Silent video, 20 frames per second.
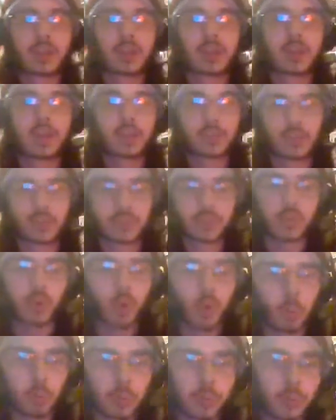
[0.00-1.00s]
can't just
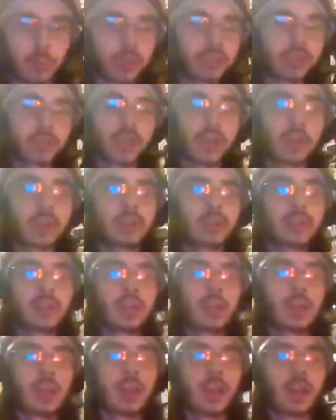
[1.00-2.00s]
all be one sided.
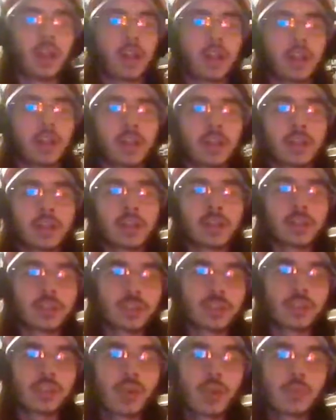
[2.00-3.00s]
Like
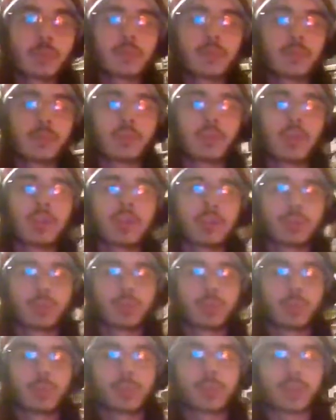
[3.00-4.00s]
there's some friend
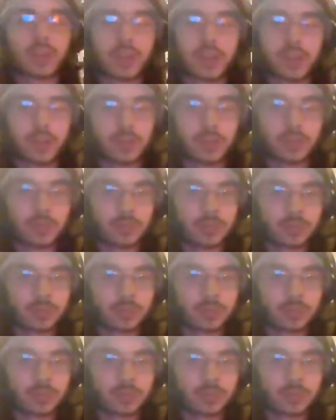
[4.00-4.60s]
groups that are